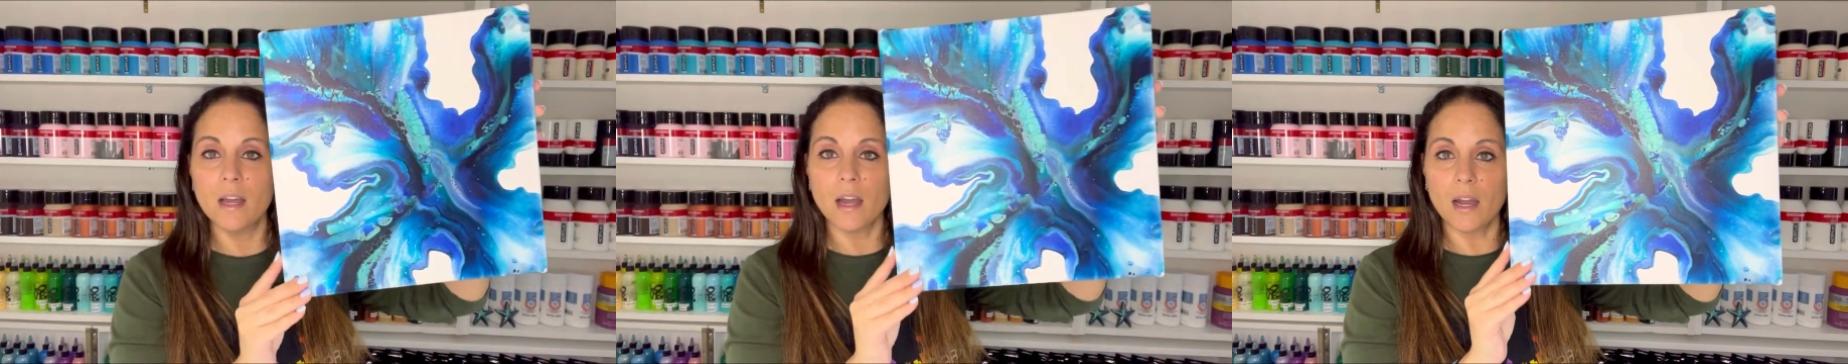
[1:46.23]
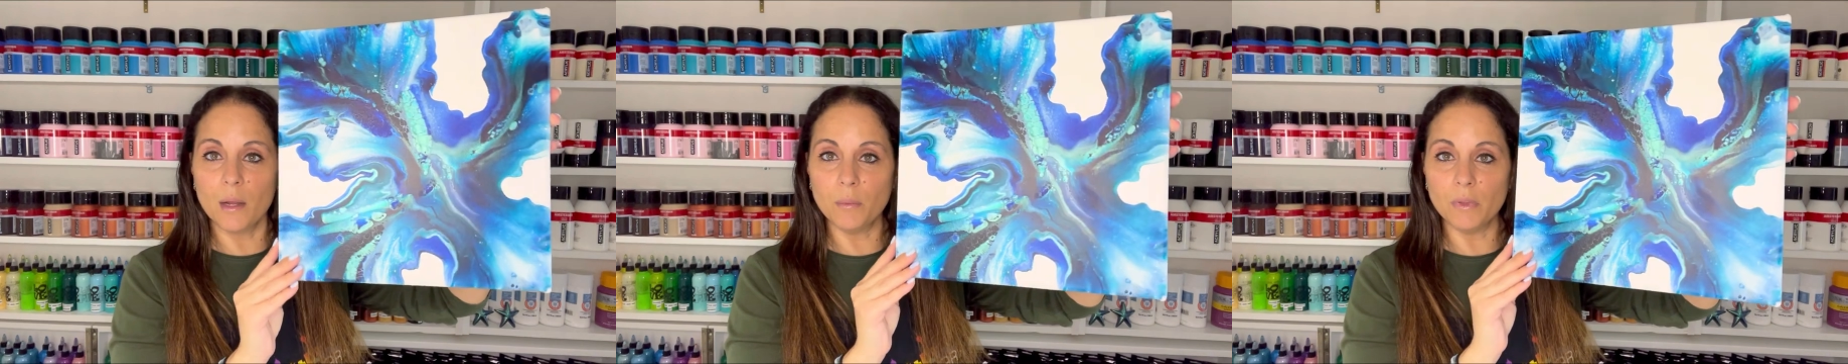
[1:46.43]

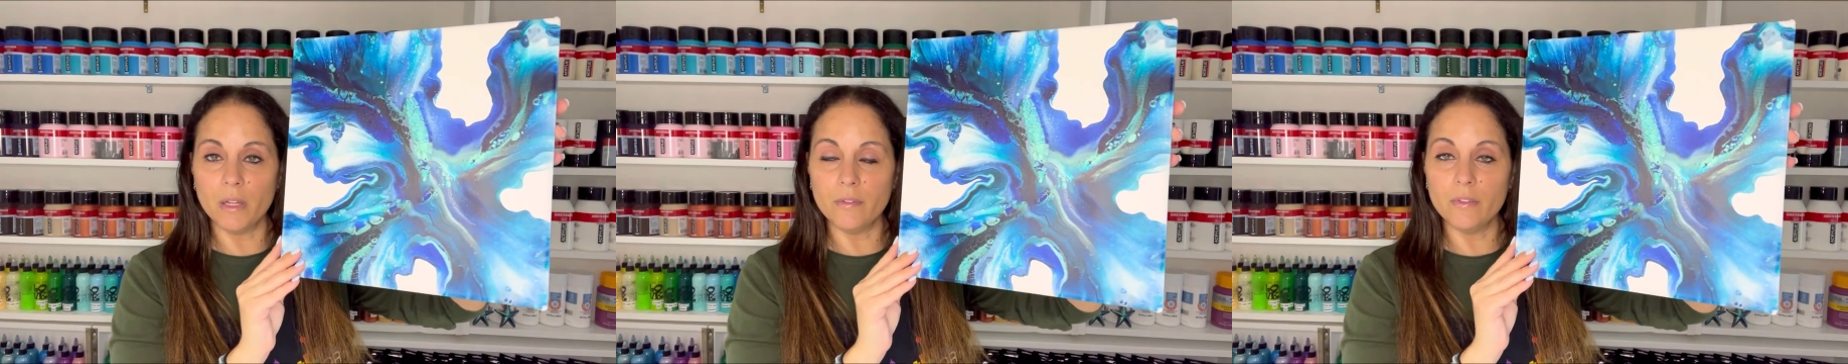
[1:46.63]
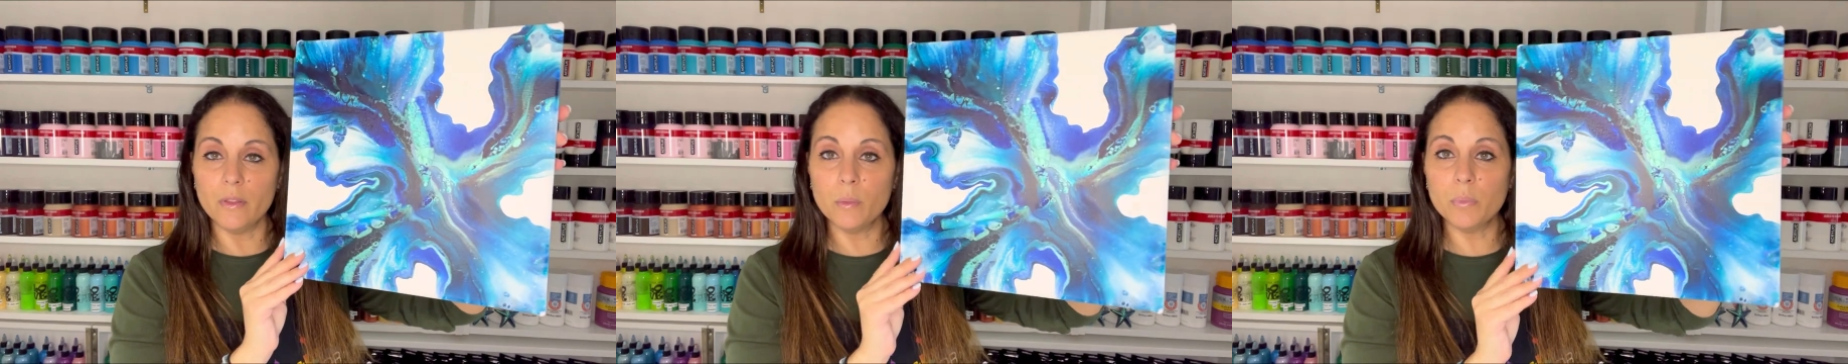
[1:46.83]
I'm
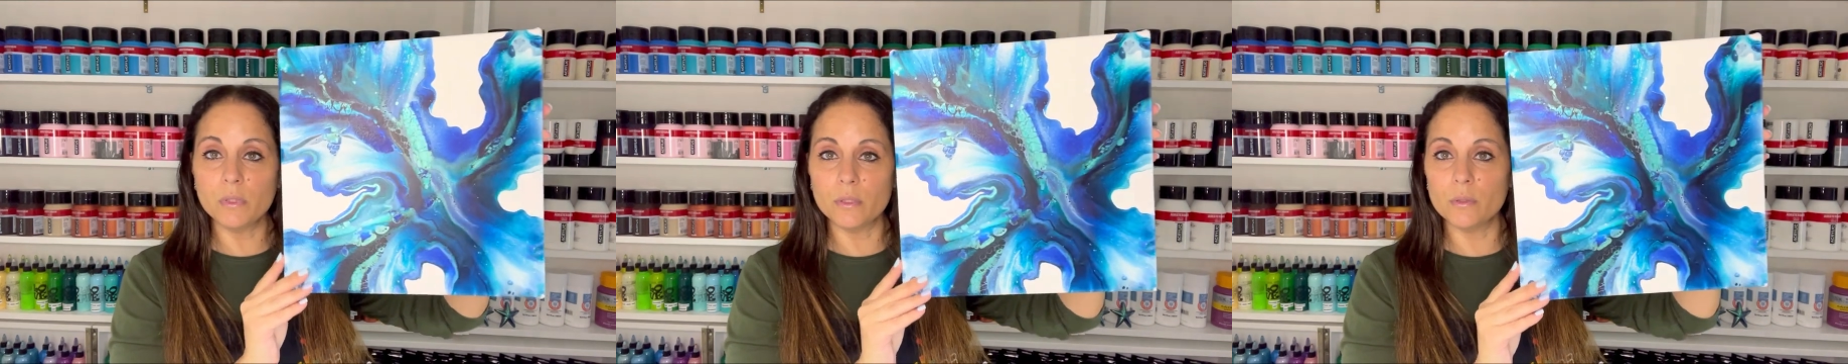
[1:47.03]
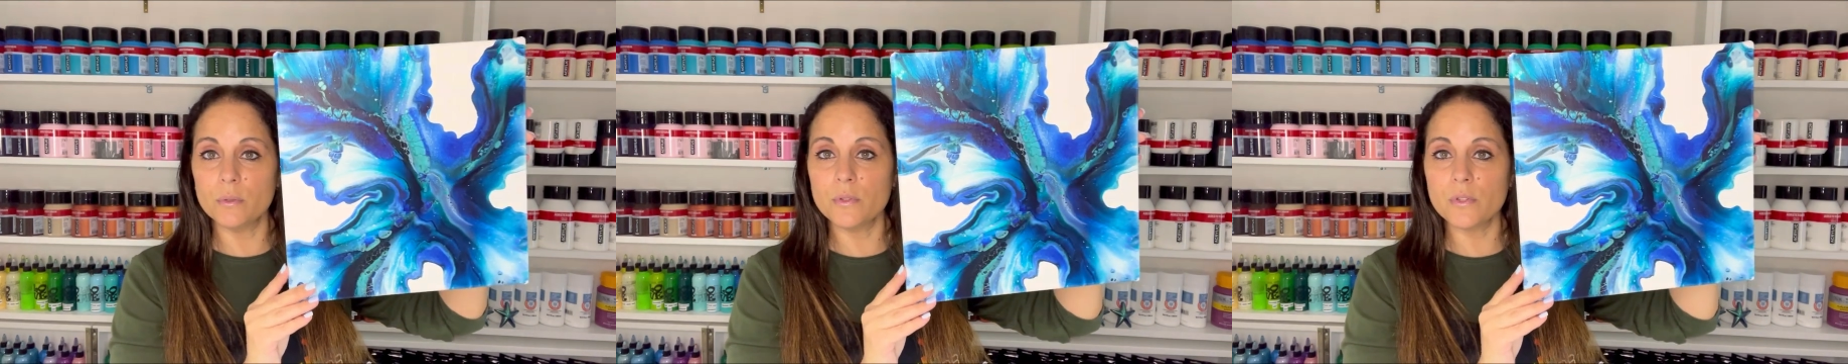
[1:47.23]
loving the
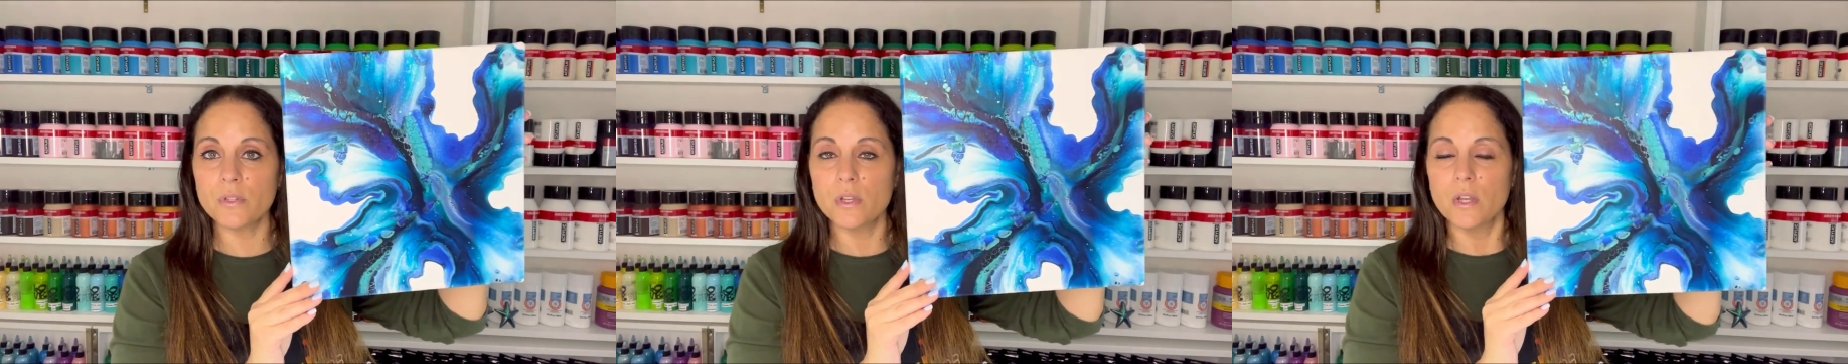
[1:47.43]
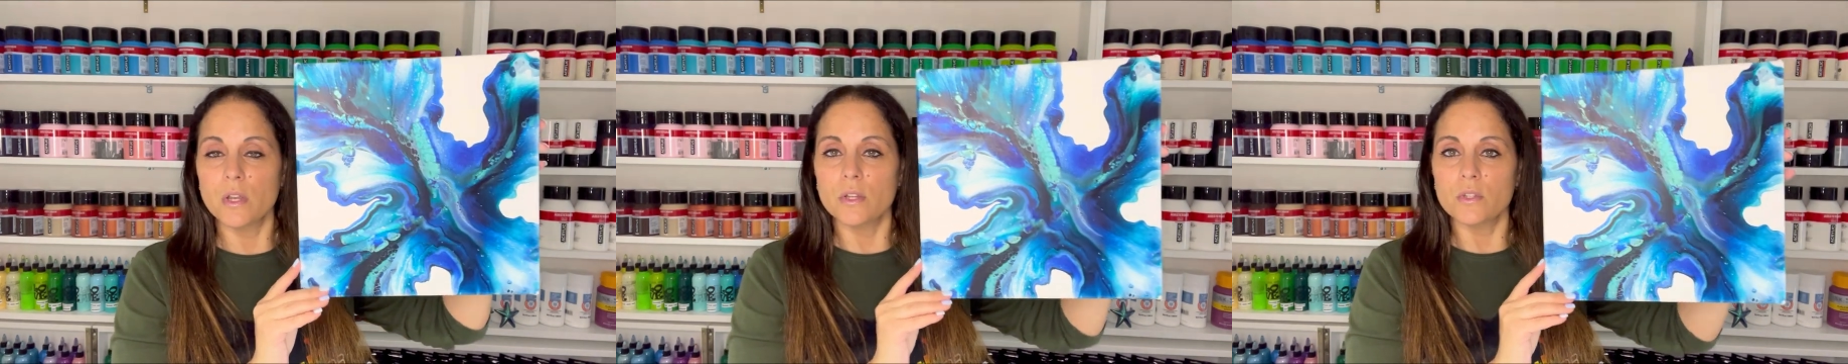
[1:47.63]
blues.
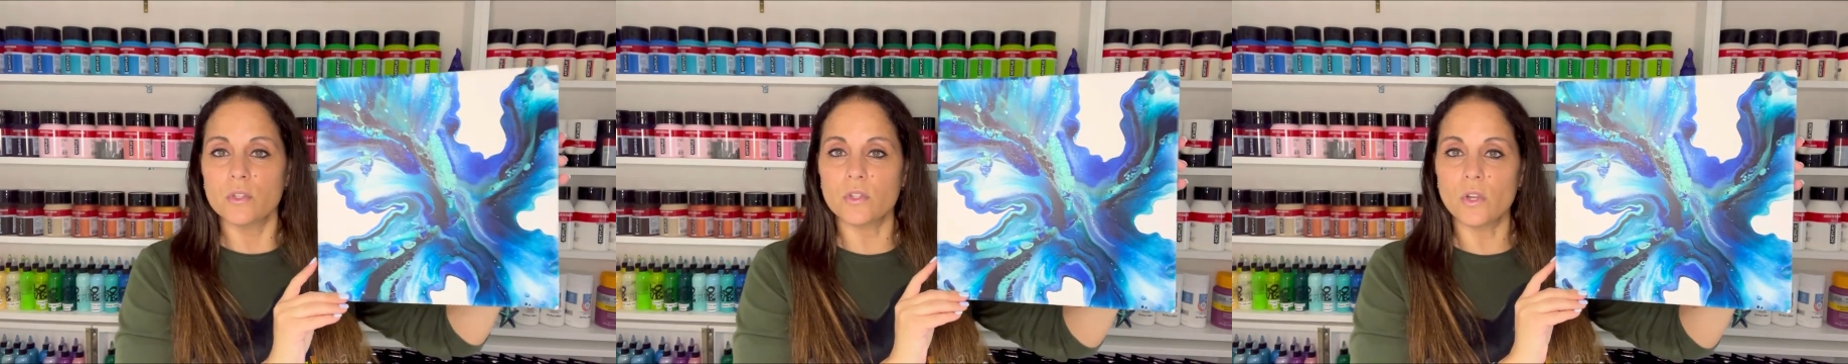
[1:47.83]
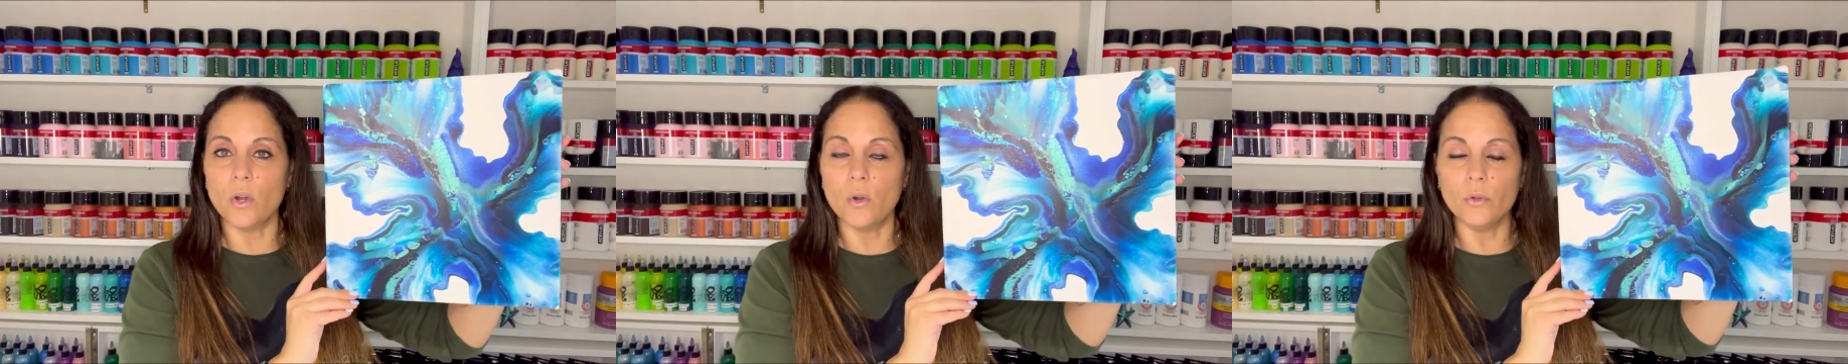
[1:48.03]

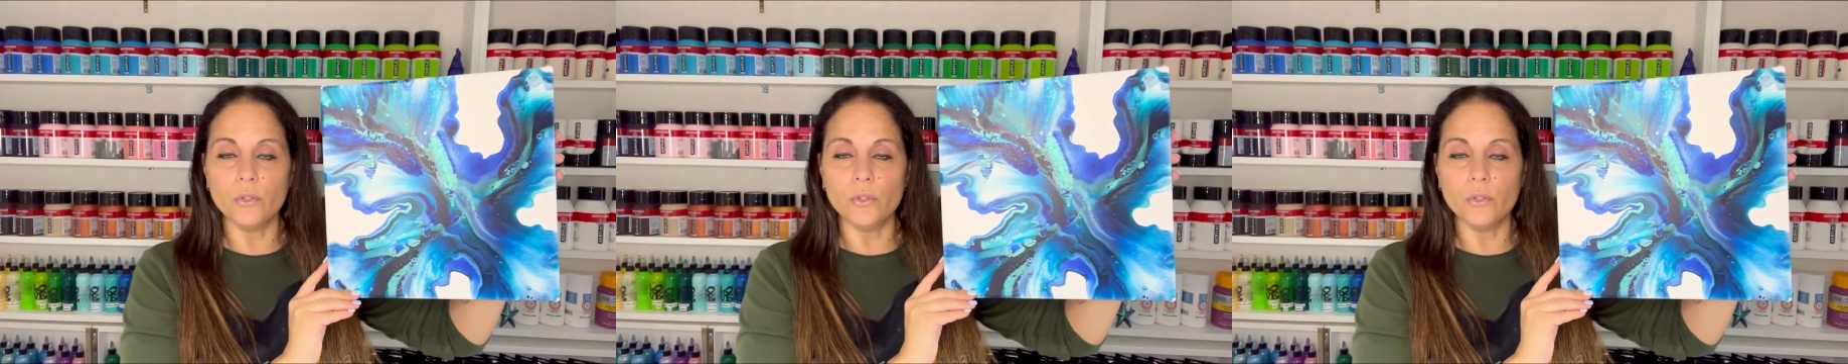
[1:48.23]
So